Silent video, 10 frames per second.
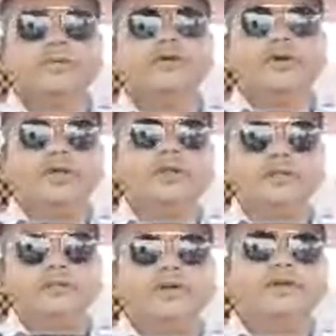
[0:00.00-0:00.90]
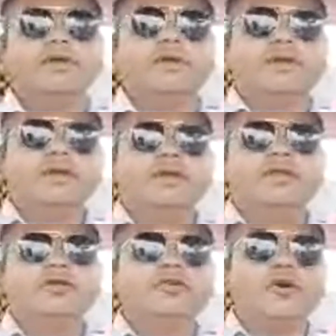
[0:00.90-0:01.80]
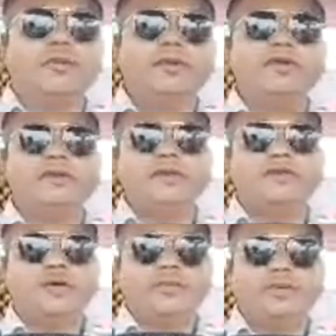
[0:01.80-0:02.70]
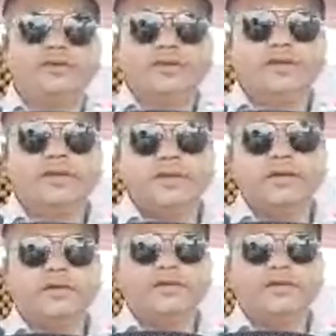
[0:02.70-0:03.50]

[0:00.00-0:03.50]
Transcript: Okay, that but the topics are there.